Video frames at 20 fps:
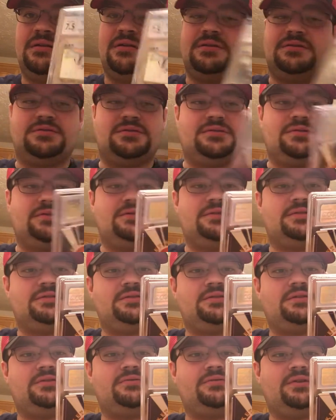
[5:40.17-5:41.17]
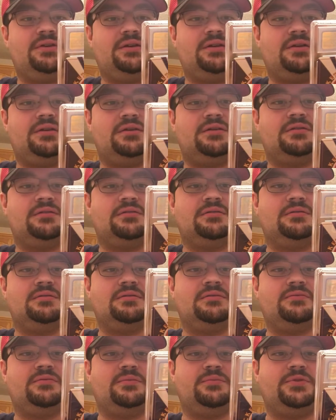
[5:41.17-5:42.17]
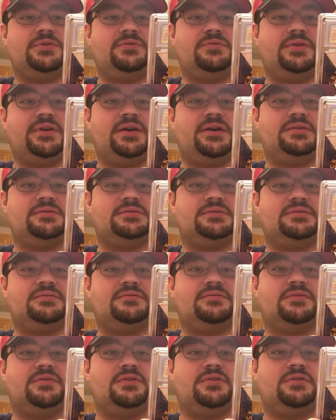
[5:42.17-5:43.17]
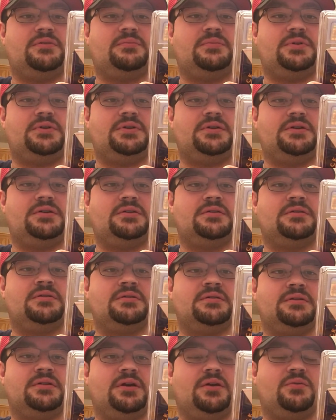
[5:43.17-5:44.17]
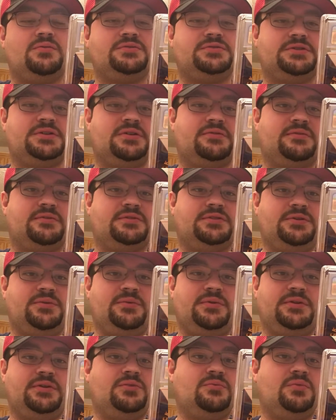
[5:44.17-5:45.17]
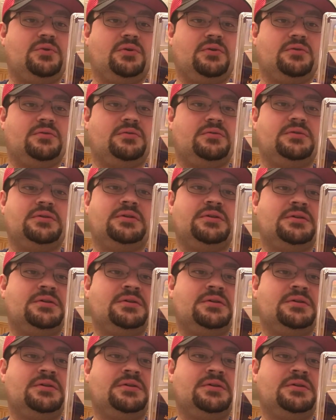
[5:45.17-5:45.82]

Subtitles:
So this is a Yugioh from 2000, from Gold, Silver to a New World.